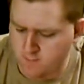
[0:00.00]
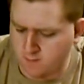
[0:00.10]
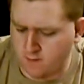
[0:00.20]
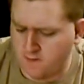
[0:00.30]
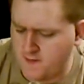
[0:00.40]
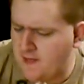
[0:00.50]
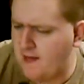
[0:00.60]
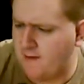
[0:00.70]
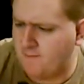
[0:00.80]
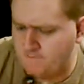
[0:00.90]
whatchamacallit,
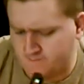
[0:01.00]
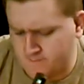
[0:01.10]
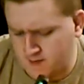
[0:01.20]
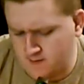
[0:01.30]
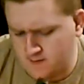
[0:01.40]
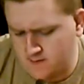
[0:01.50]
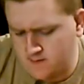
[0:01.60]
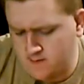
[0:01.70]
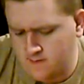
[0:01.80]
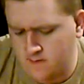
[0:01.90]
the
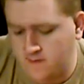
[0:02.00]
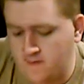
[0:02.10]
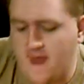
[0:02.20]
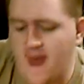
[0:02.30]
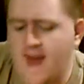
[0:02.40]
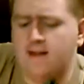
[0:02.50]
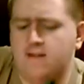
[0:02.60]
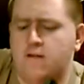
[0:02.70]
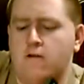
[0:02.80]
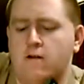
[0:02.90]

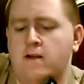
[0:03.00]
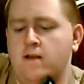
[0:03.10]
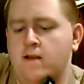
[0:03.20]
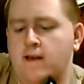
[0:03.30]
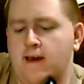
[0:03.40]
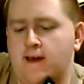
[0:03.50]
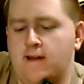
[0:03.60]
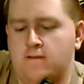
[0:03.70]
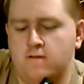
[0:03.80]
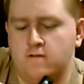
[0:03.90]
tank turret,
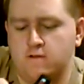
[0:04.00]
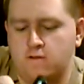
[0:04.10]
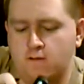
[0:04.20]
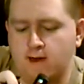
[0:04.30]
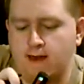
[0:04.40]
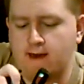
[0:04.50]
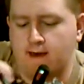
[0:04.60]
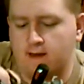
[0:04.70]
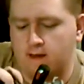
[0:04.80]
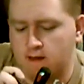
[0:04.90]
and it turns into
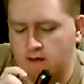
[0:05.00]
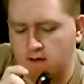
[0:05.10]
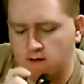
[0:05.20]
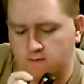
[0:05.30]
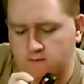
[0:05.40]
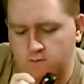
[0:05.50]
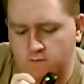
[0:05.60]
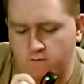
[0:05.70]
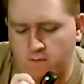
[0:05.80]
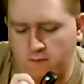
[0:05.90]
a some
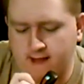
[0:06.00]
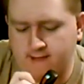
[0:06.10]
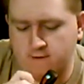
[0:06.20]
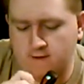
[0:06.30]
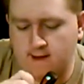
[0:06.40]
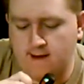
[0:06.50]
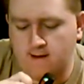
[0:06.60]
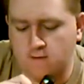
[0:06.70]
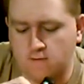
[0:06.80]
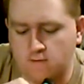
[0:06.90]
sort of a blaster
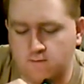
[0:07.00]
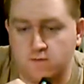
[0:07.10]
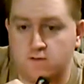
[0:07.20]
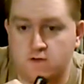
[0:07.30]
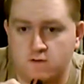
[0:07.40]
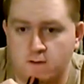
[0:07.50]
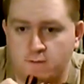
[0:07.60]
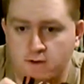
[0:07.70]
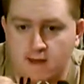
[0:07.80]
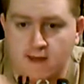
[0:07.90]
cannon, or some
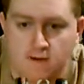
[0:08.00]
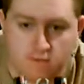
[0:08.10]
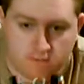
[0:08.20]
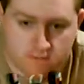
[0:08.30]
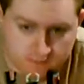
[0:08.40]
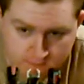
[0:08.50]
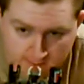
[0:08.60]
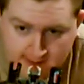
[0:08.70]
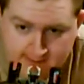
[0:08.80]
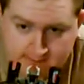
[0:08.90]
disruptor cannon, or
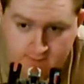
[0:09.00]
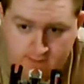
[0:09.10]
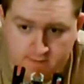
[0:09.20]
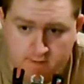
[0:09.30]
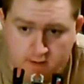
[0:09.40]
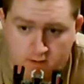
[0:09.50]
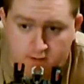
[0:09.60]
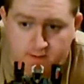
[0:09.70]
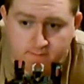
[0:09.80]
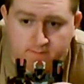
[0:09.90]
laser, whatever you want to
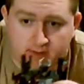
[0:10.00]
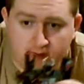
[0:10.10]
call it.